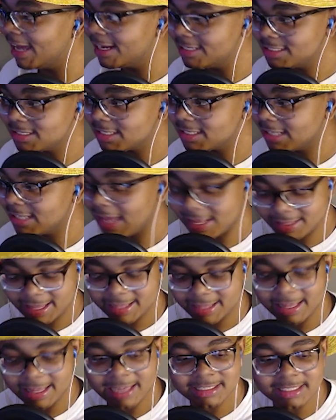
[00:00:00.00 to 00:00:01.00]
is
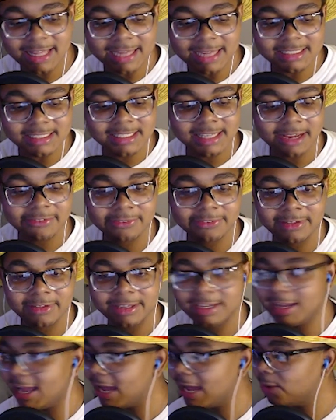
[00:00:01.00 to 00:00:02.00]
that's
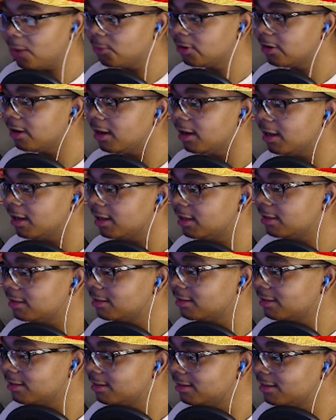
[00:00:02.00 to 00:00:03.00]
definitely our
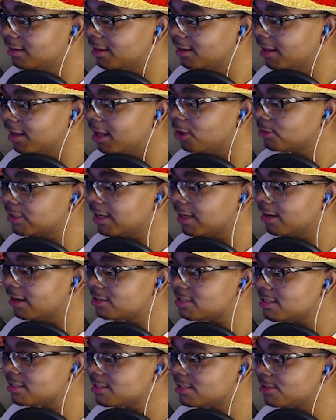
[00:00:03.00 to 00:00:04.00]
healthcare
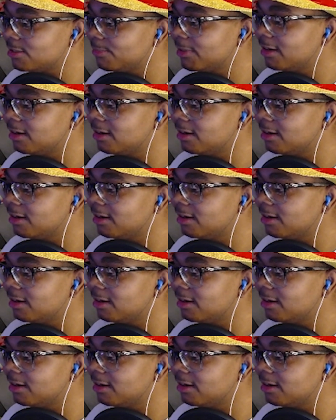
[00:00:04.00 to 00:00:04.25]
system in a